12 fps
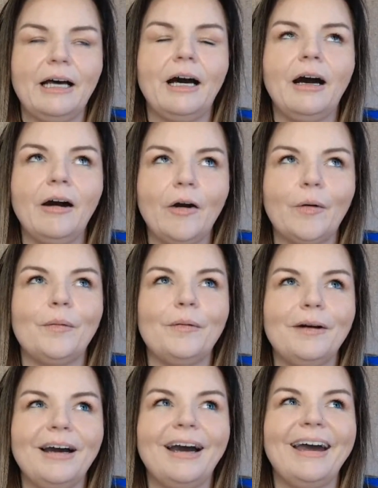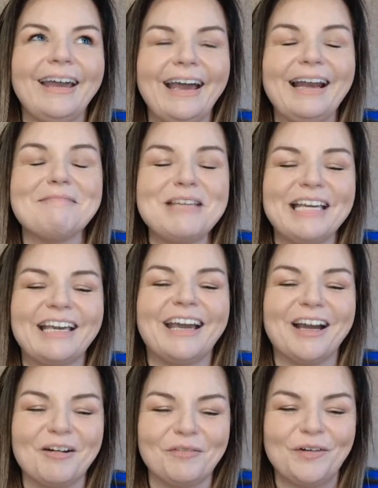oh, I got to be
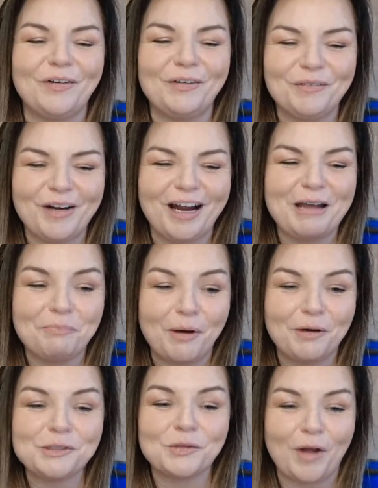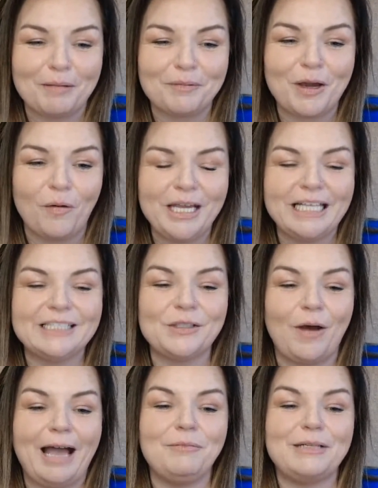careful where I post where I'm going. And so
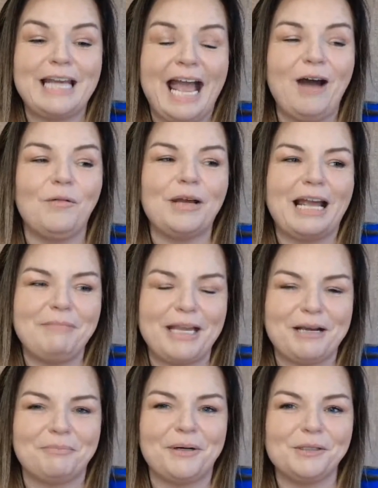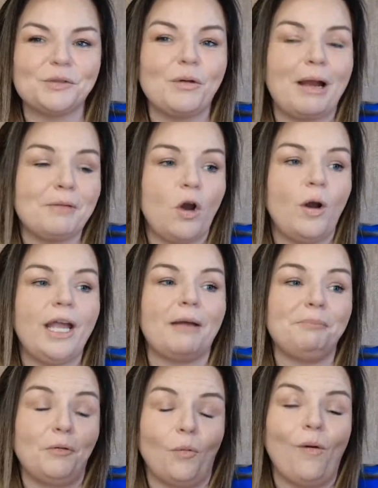I would now, when I make a post where I'm going, I
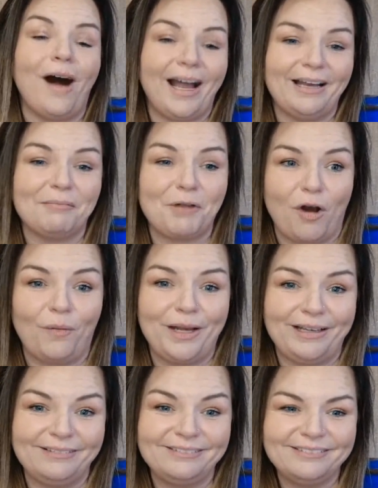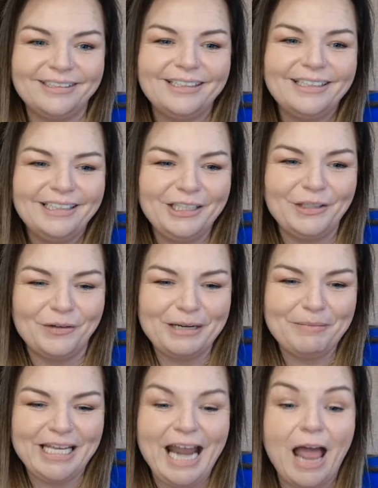put why I'm going. You know what I
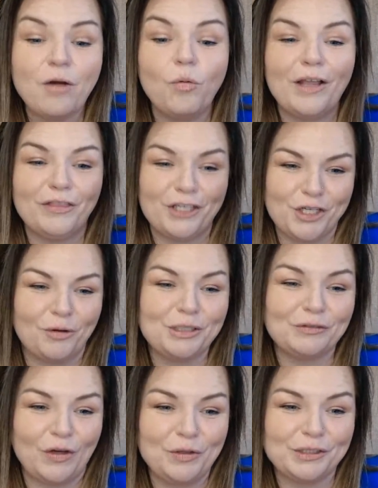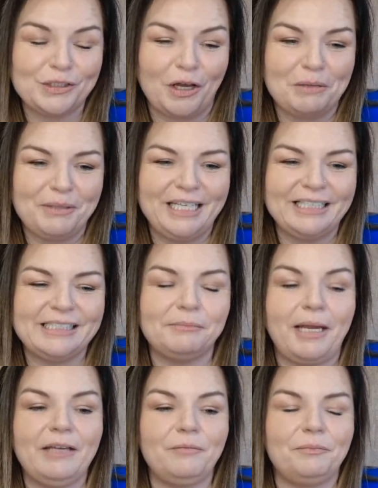mean? And what the show is focused on, because
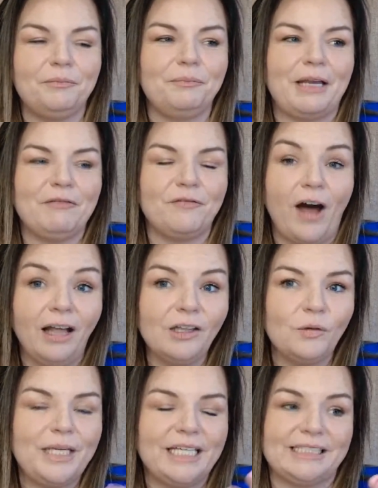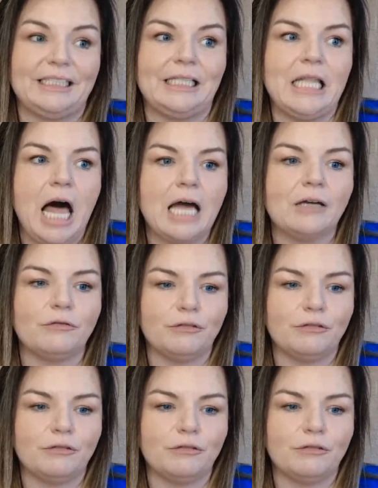my following is a lot of